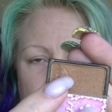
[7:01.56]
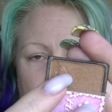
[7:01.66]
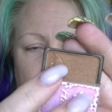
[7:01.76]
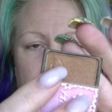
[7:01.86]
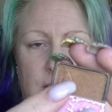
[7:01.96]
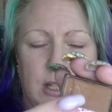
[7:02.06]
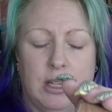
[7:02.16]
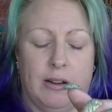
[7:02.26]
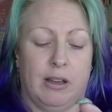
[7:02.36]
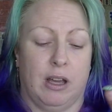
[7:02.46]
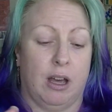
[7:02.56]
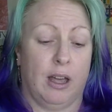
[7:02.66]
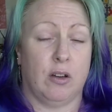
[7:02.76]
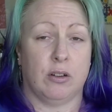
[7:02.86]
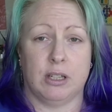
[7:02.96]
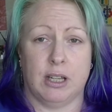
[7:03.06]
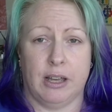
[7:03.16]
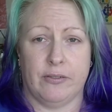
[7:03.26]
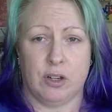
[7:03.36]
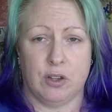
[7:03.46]
of working in this area. I honestly
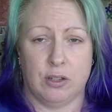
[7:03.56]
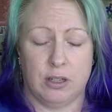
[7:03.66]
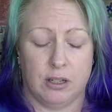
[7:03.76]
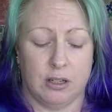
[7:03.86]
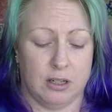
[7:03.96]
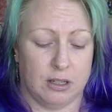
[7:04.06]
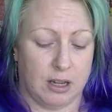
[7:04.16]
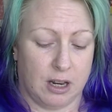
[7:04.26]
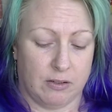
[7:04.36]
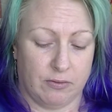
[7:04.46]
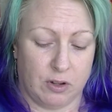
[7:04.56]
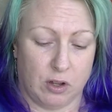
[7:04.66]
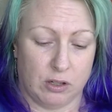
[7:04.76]
haven't used it. It's kind of got